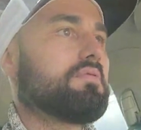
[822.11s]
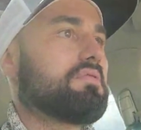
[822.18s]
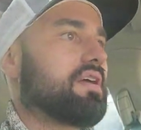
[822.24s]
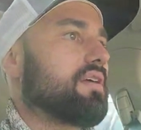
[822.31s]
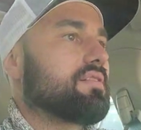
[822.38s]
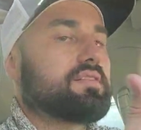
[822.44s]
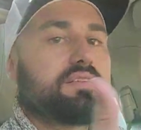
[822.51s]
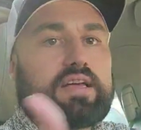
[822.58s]

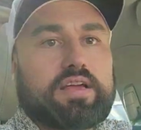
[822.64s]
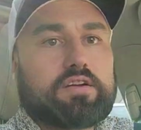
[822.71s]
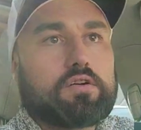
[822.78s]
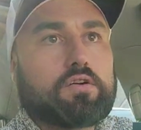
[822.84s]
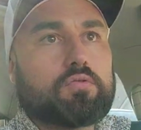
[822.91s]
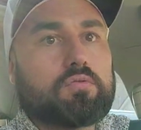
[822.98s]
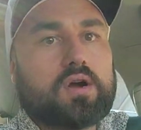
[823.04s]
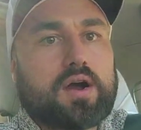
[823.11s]
like a standard
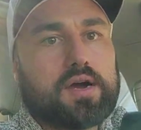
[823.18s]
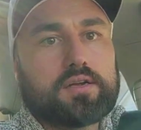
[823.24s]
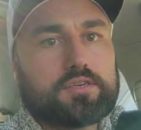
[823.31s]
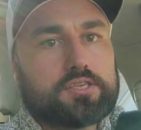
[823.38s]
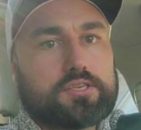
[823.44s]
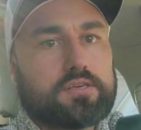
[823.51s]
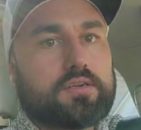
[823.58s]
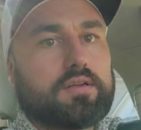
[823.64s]

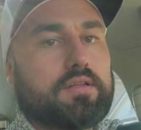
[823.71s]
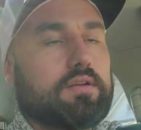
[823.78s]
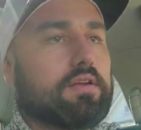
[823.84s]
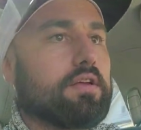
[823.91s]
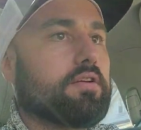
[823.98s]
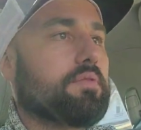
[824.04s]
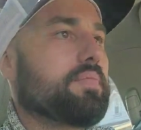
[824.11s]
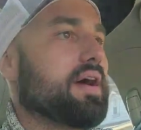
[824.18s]
garage in,
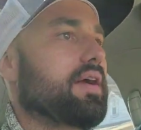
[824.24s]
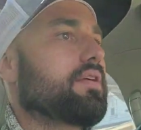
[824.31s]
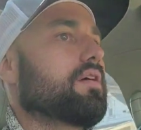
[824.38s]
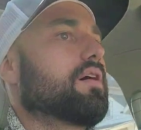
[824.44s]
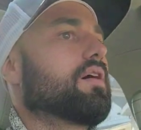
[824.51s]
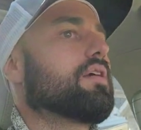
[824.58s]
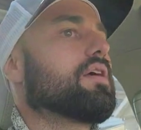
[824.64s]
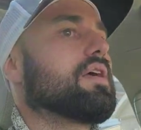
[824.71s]
in her
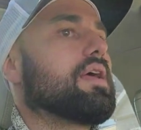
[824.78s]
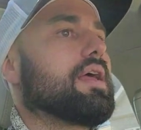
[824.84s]
backyard.